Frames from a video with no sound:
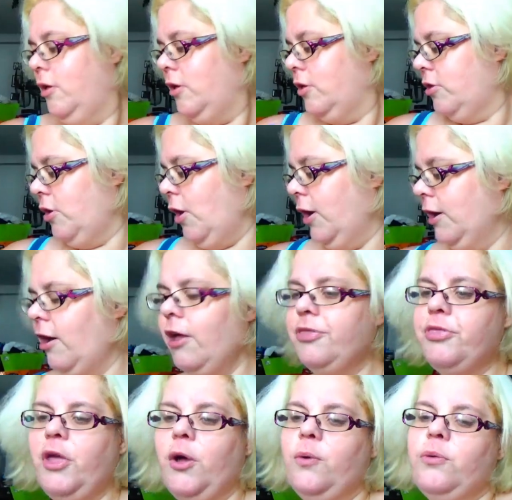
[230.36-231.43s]
So I
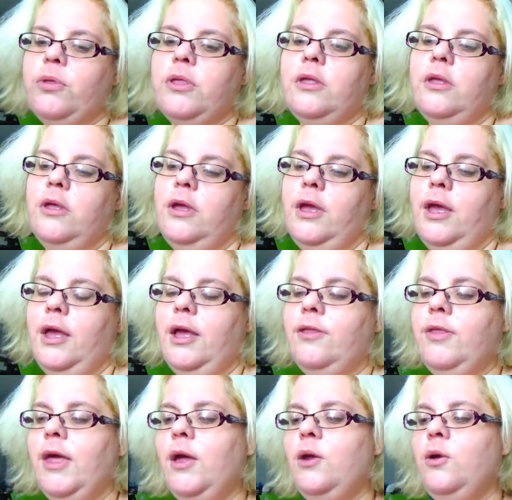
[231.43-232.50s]
got those.
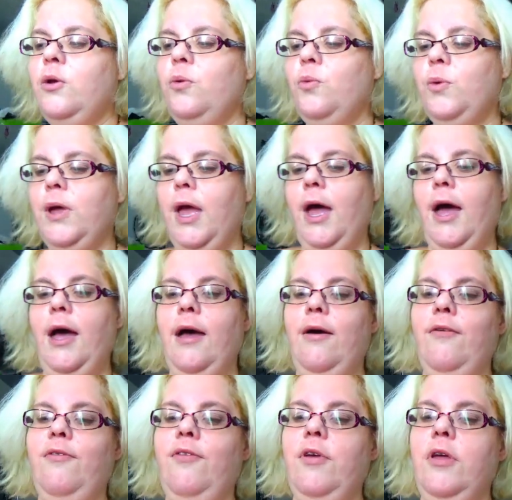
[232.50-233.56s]
And then we
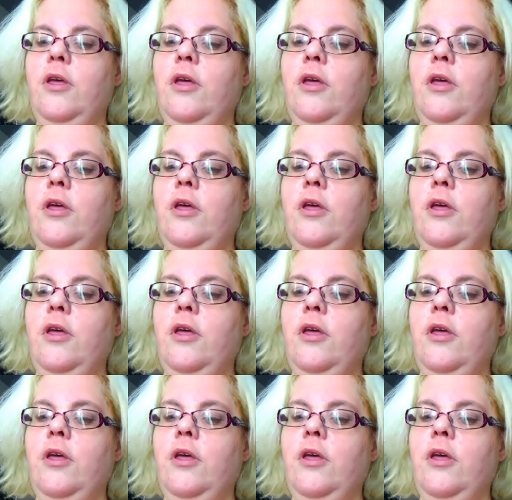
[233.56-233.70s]
have